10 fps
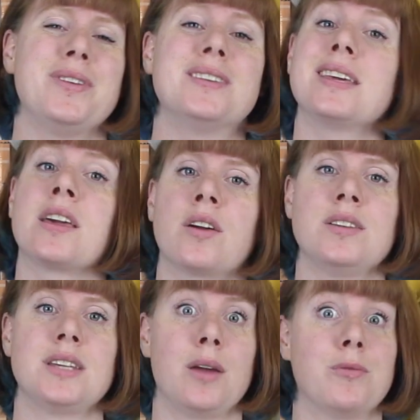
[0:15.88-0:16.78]
feels like a
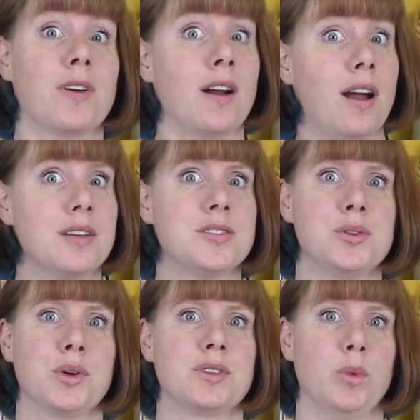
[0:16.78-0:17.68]
good time for us
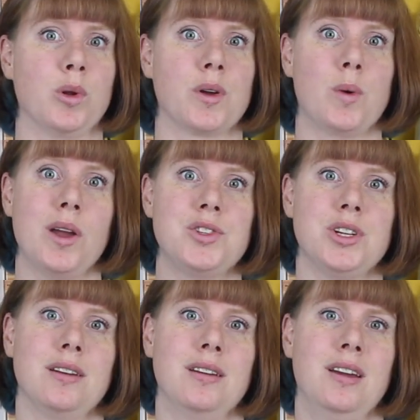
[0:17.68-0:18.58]
to explore the
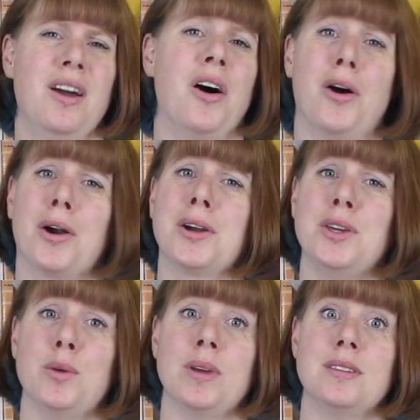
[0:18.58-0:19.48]
question are
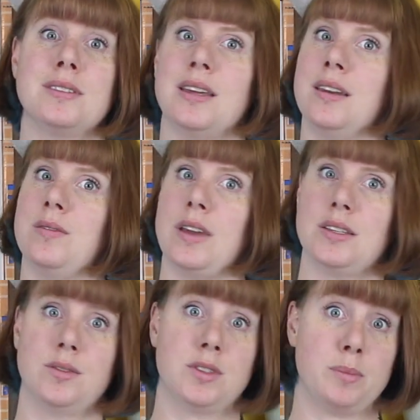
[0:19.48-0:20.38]
humans an invasive